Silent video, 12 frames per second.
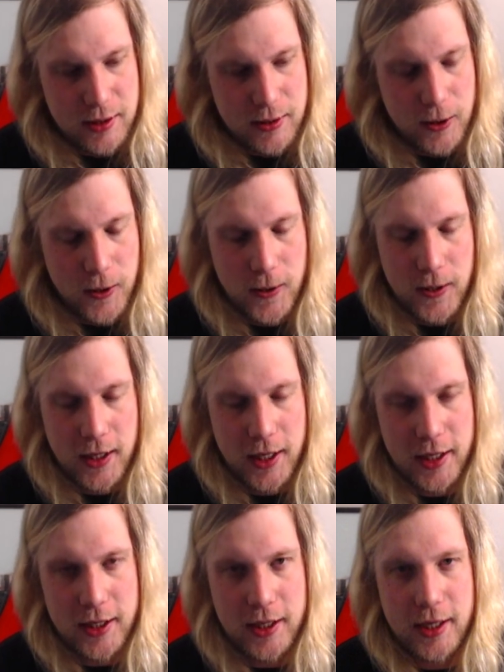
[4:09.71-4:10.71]
oh,
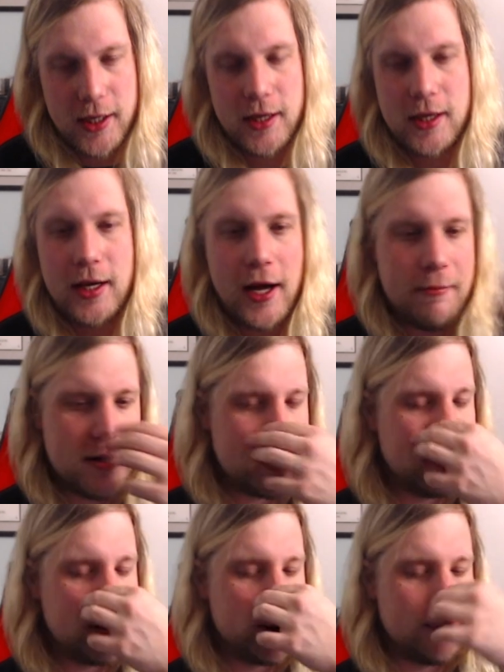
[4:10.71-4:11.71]
I need. I
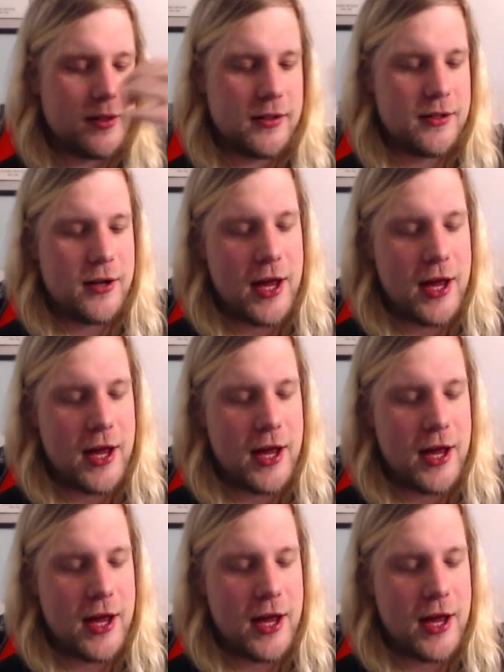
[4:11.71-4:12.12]
miss YouTubing